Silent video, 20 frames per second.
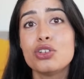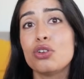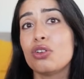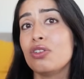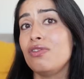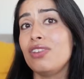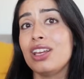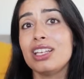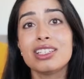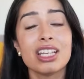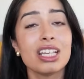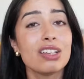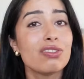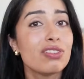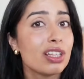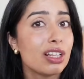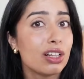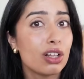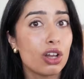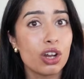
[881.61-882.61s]
you're investing
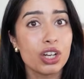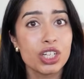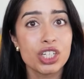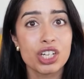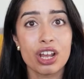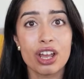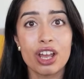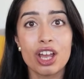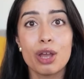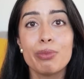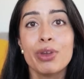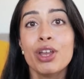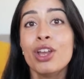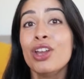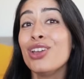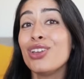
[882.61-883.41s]
for the long term,